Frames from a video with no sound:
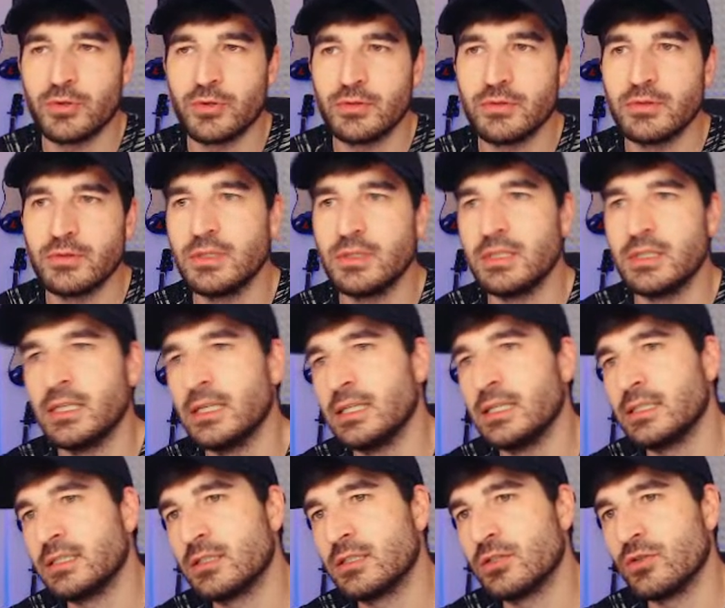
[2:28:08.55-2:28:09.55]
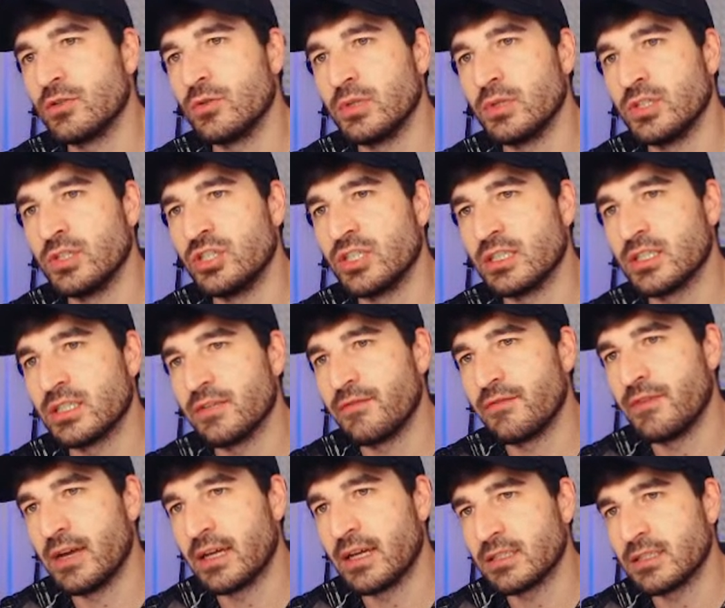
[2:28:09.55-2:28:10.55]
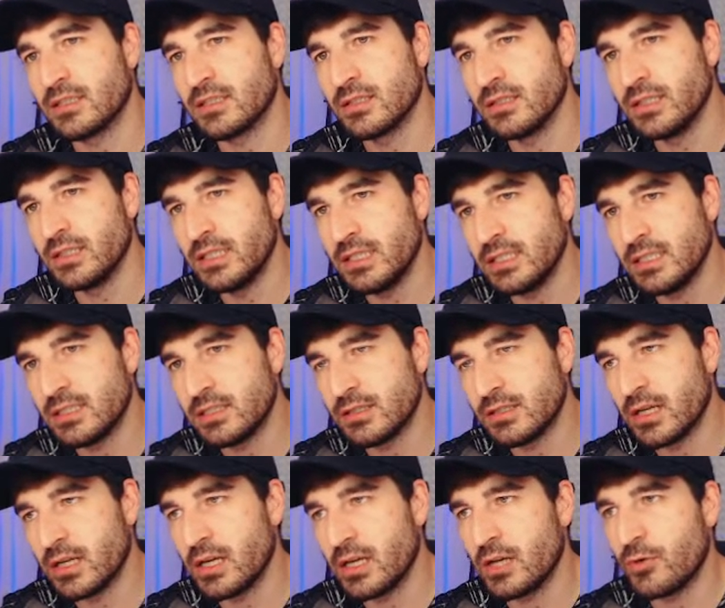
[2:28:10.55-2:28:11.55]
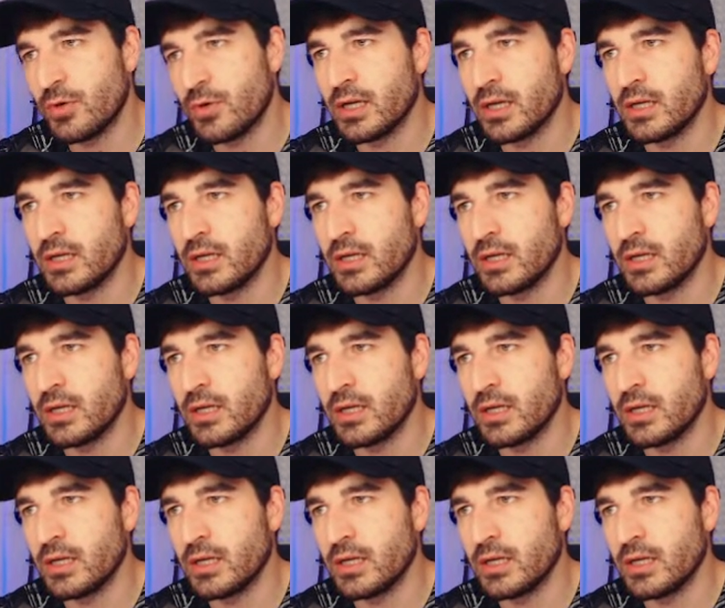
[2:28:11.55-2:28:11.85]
it so it just affects this area,